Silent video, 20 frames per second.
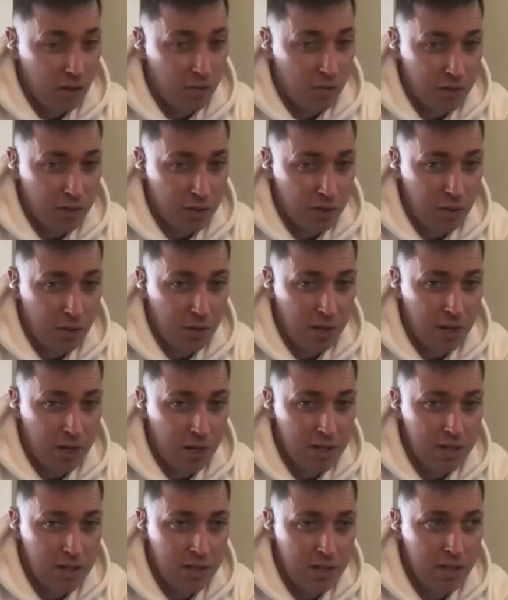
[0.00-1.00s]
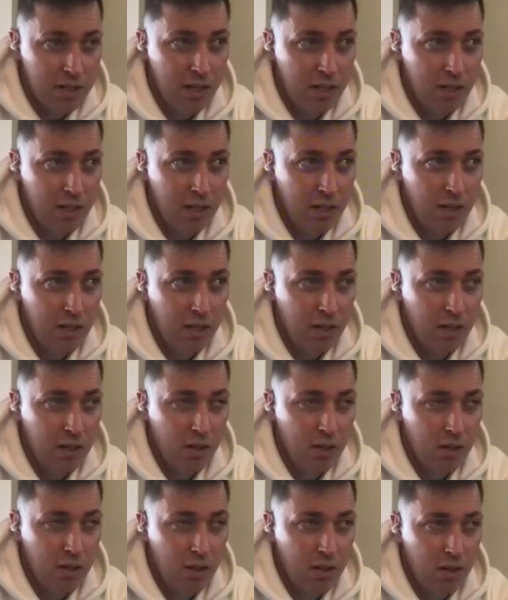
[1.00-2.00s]
for 2 years,
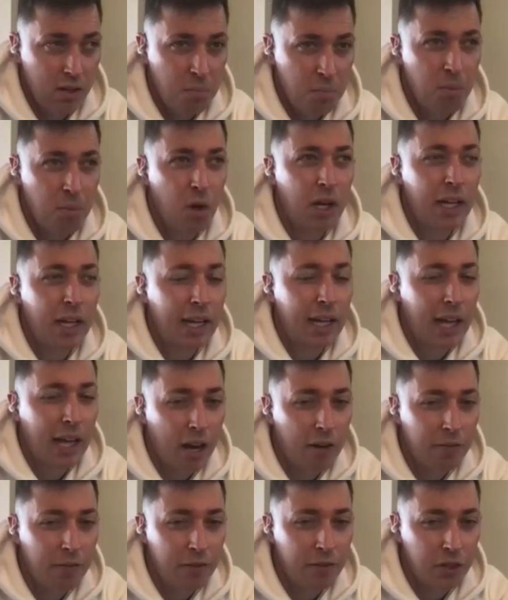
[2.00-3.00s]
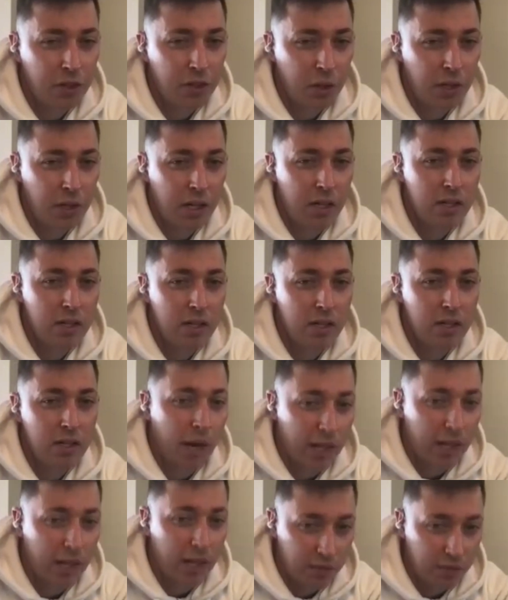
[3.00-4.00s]
Mullingar for 2 years,
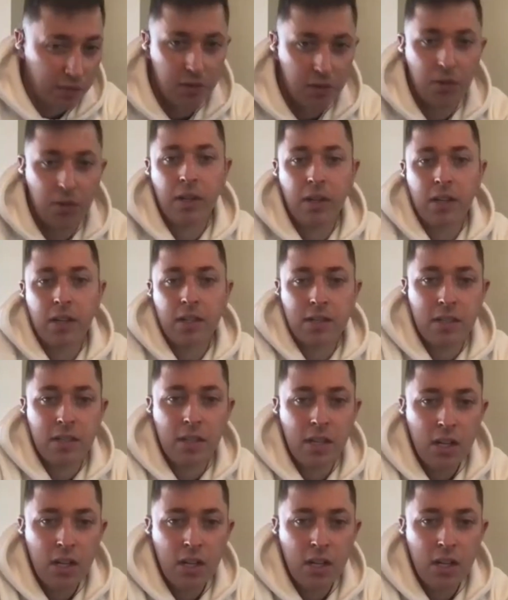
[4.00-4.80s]
Wexford for 2 years.